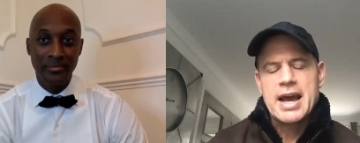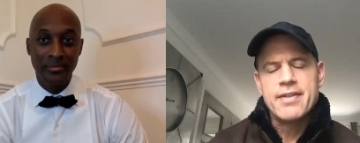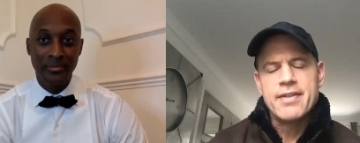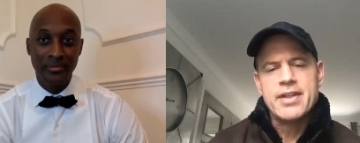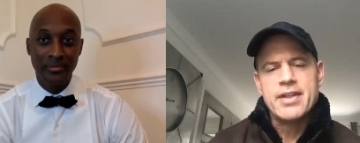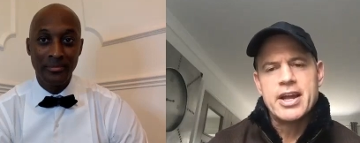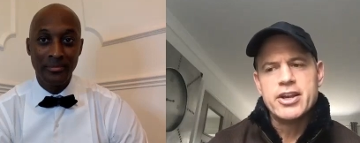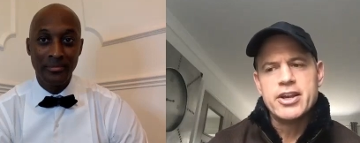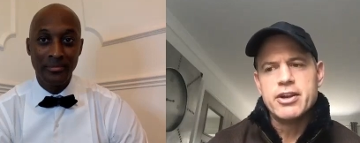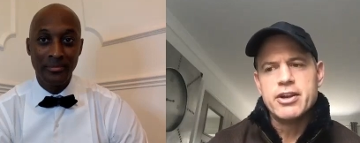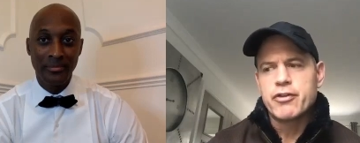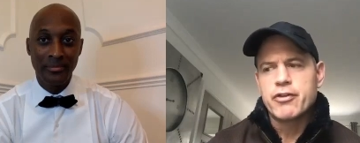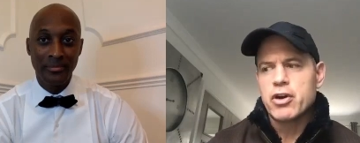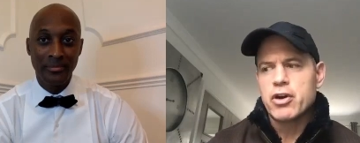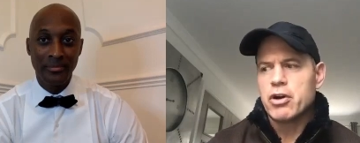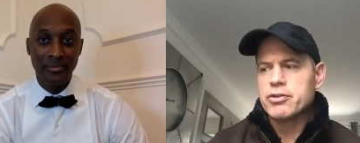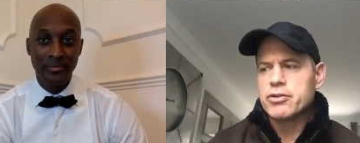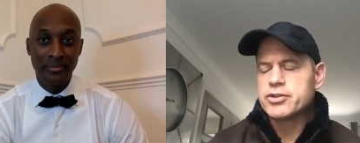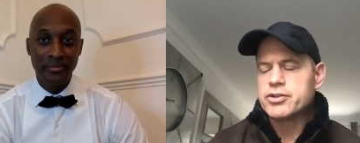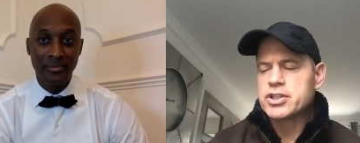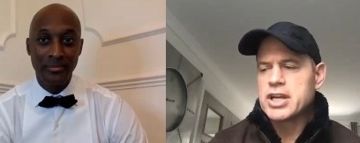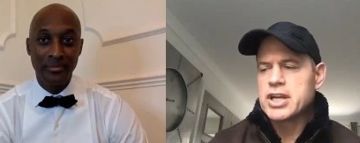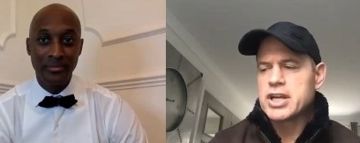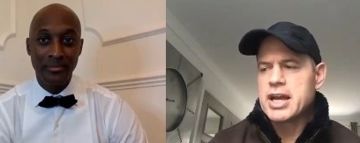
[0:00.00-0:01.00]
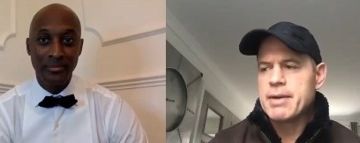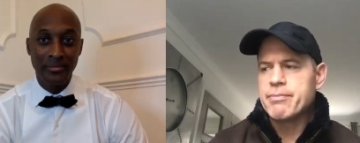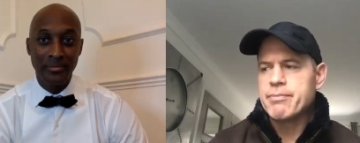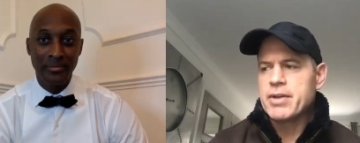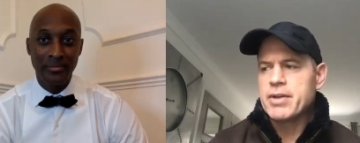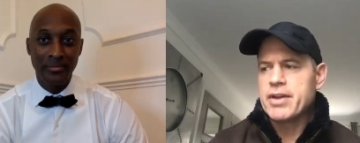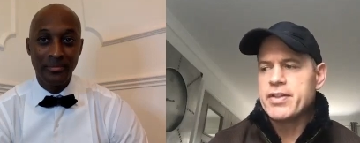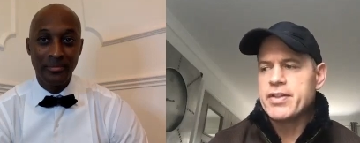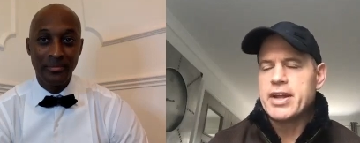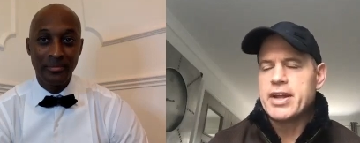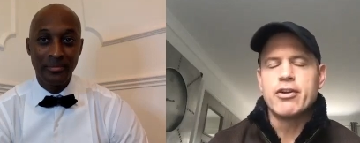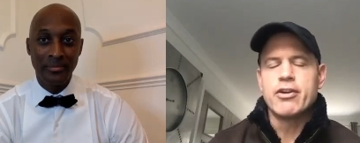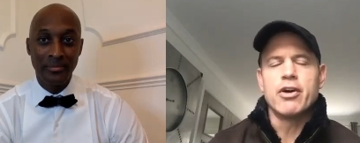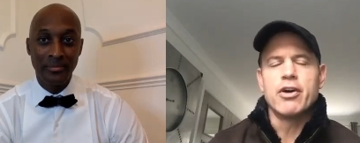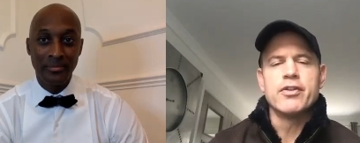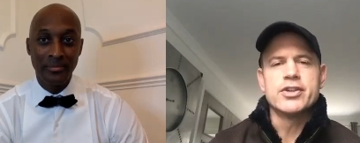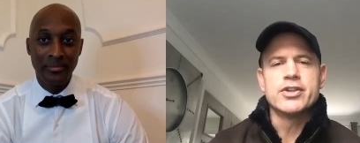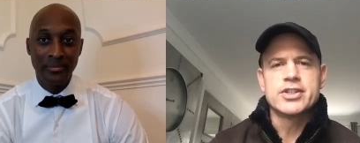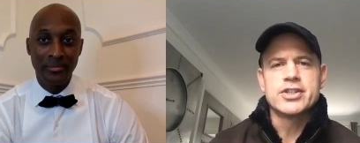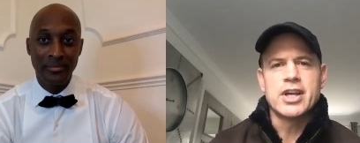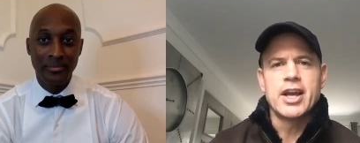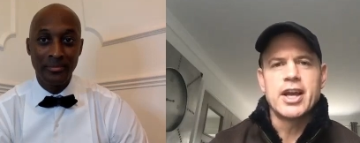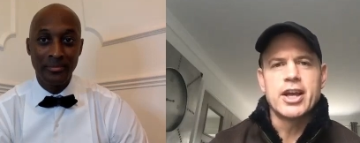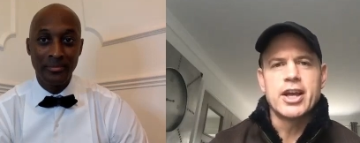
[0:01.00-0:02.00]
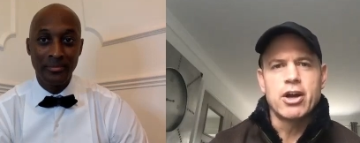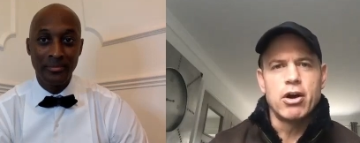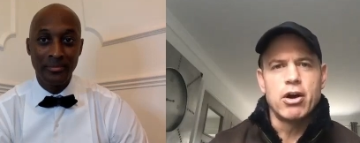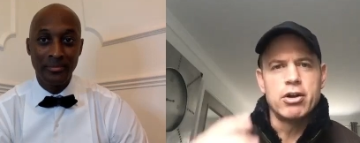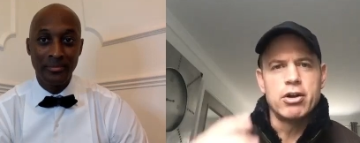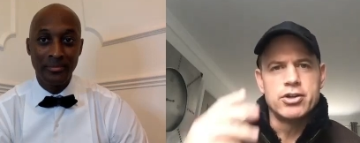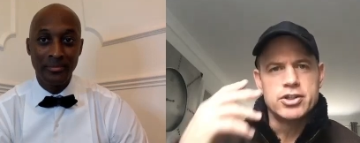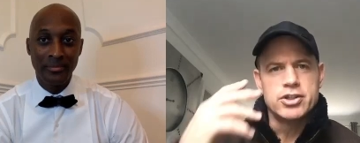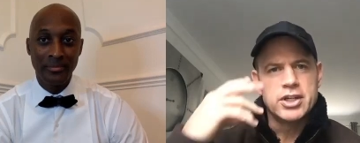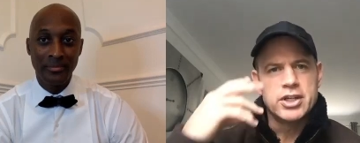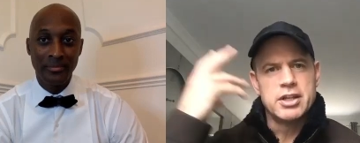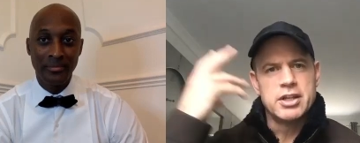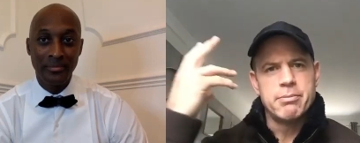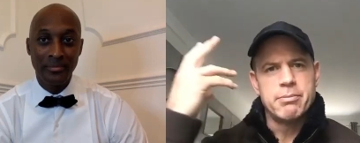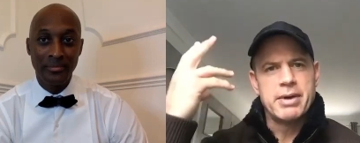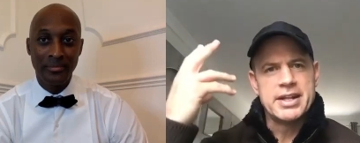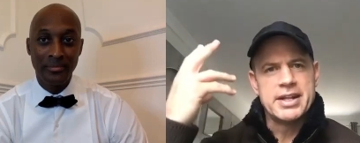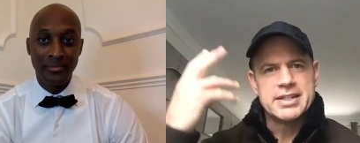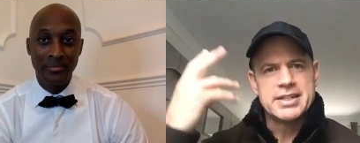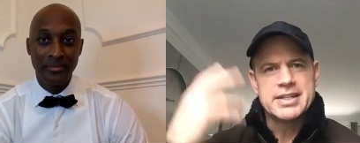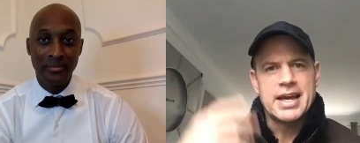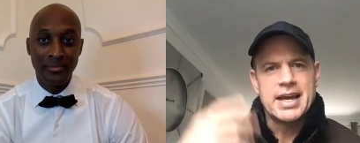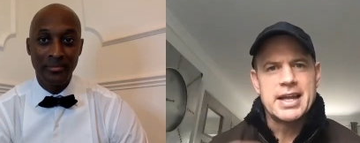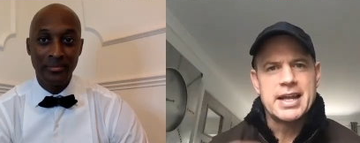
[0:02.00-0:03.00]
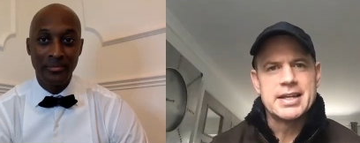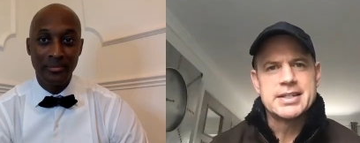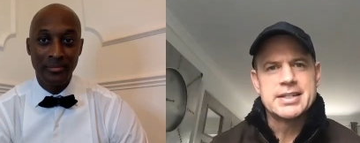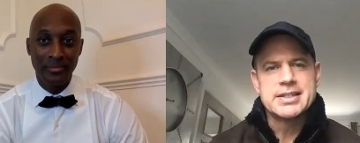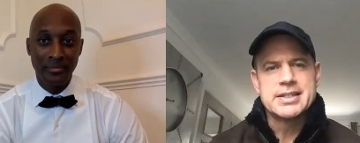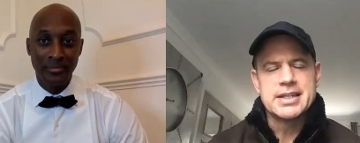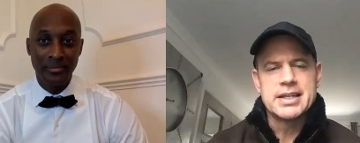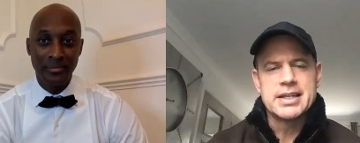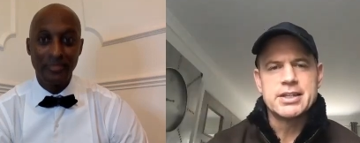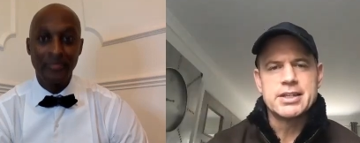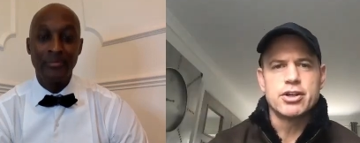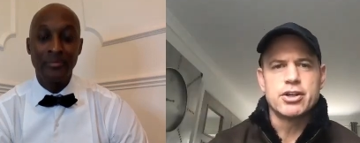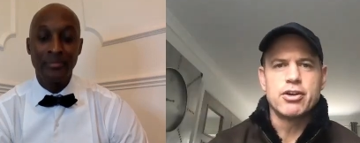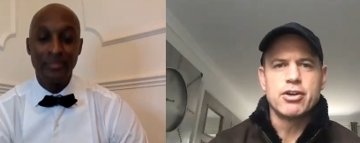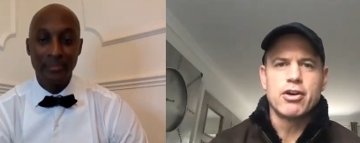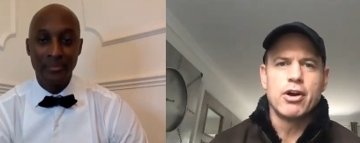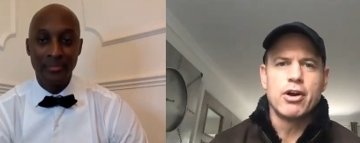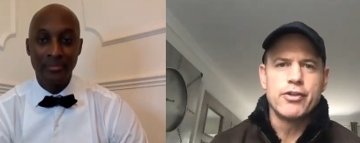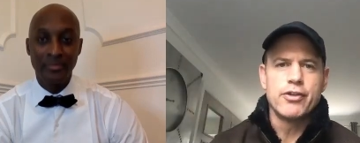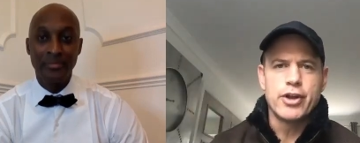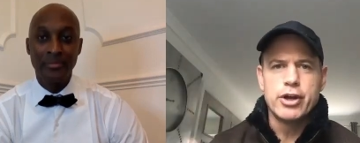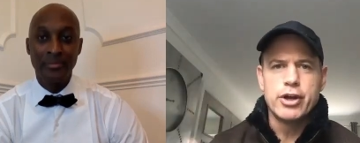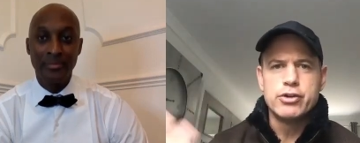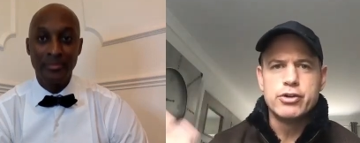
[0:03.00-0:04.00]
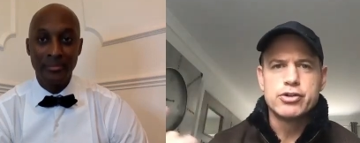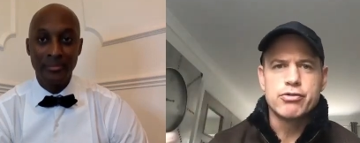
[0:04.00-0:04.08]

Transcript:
Speaker 1: and then you've got um, and then you've got the psychology and the mentality. So you've got